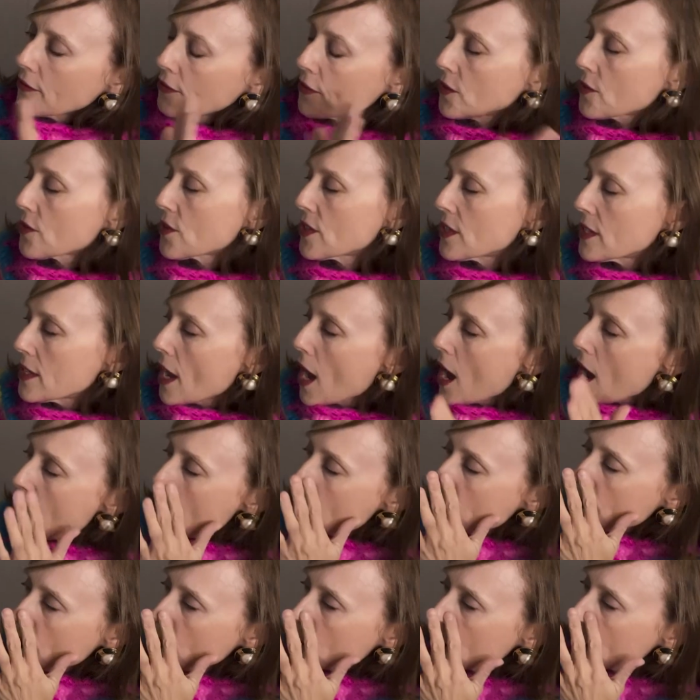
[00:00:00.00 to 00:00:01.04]
for
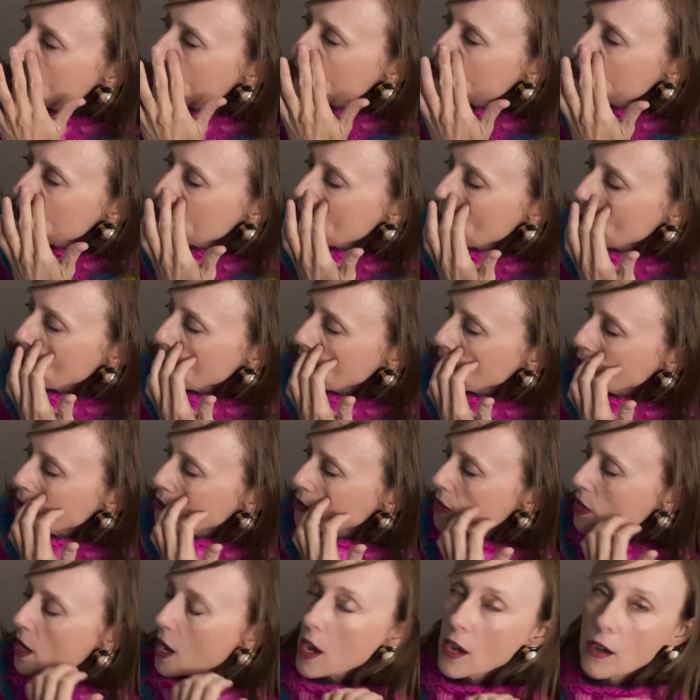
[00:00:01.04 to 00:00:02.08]
yourself or for someone you
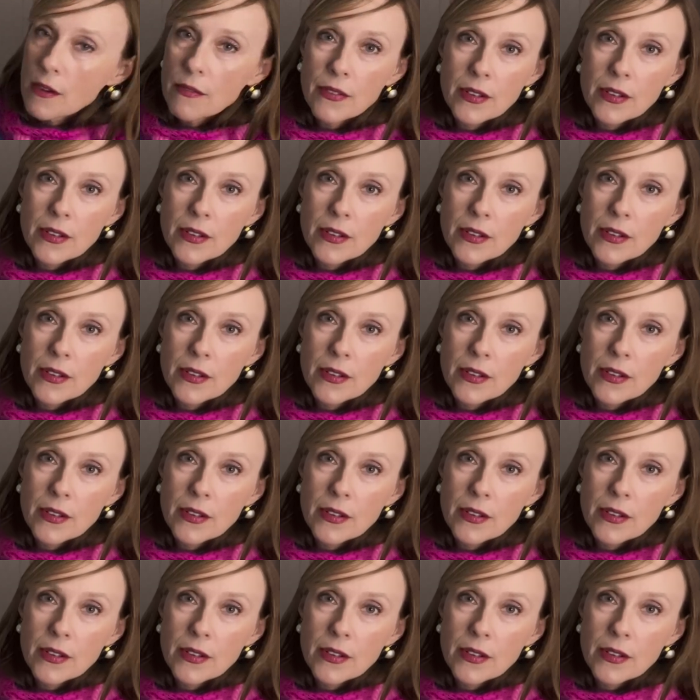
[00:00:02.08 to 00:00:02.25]
love,